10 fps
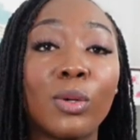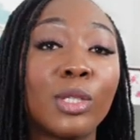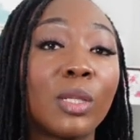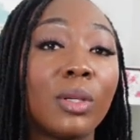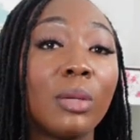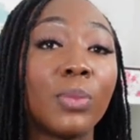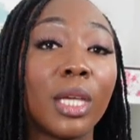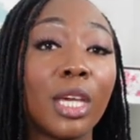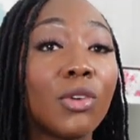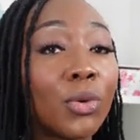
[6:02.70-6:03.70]
going to
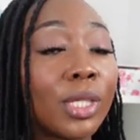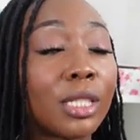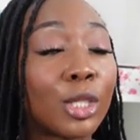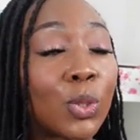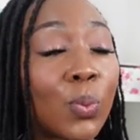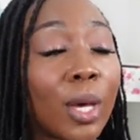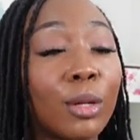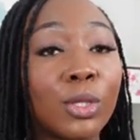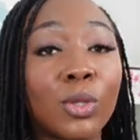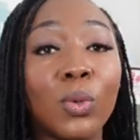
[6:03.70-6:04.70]
be increased as
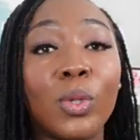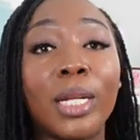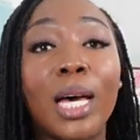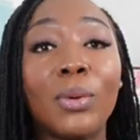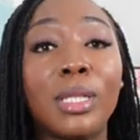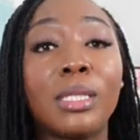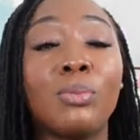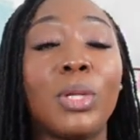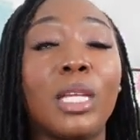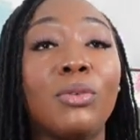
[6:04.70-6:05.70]
well. So now
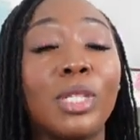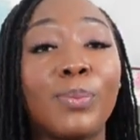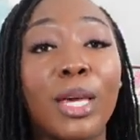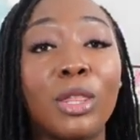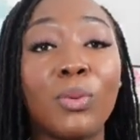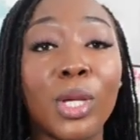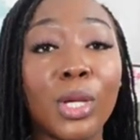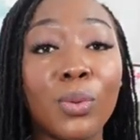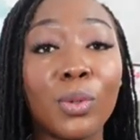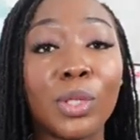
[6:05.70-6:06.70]
it's been increased by three
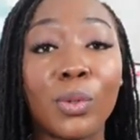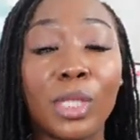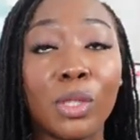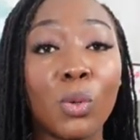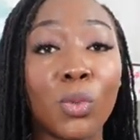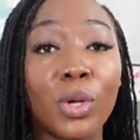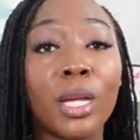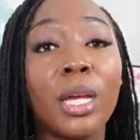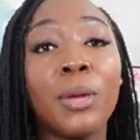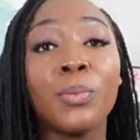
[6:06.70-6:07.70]
euros. So it's no more
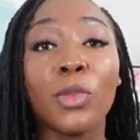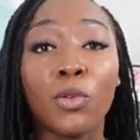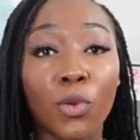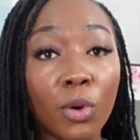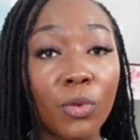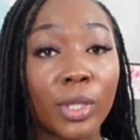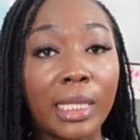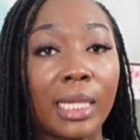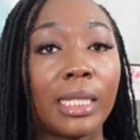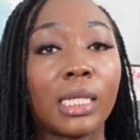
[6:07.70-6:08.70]

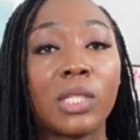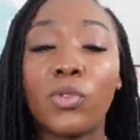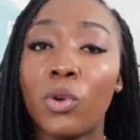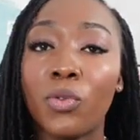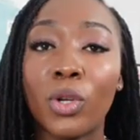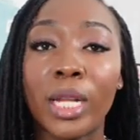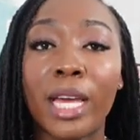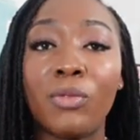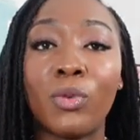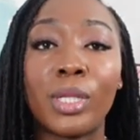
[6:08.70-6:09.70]
446, it's
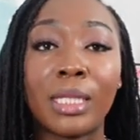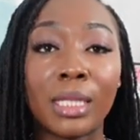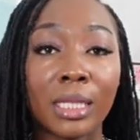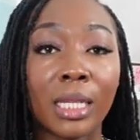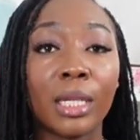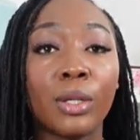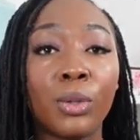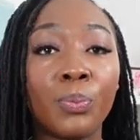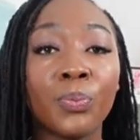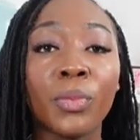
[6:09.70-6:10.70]
449 for a
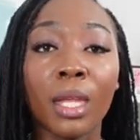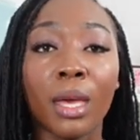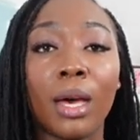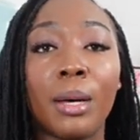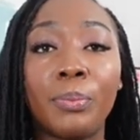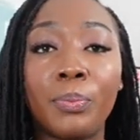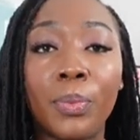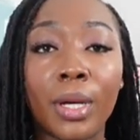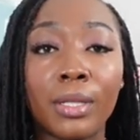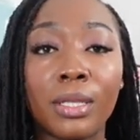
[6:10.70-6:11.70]
single um,
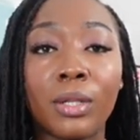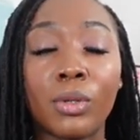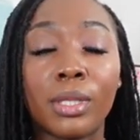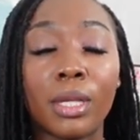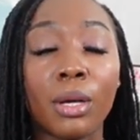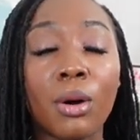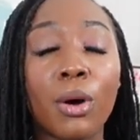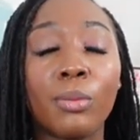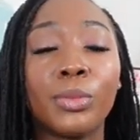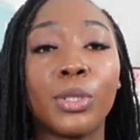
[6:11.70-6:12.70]
person or single
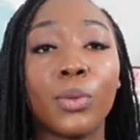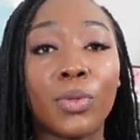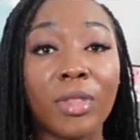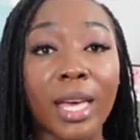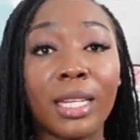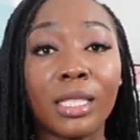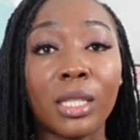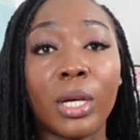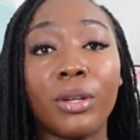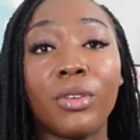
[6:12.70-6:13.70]
home. So that
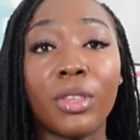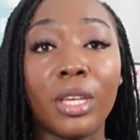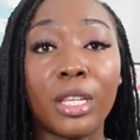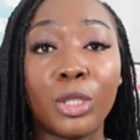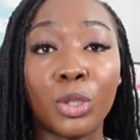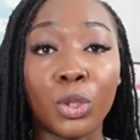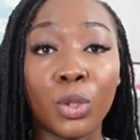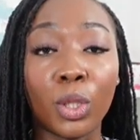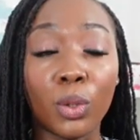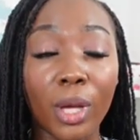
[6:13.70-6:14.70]
is another thing that you
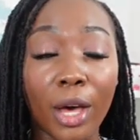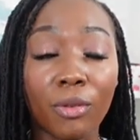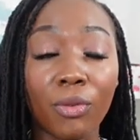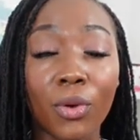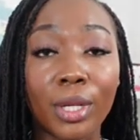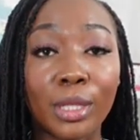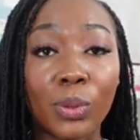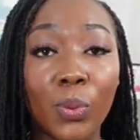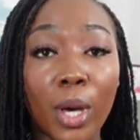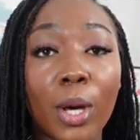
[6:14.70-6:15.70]
should look out for
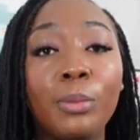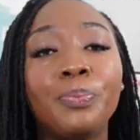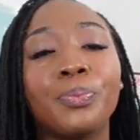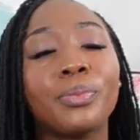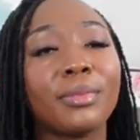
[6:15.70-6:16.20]
as well.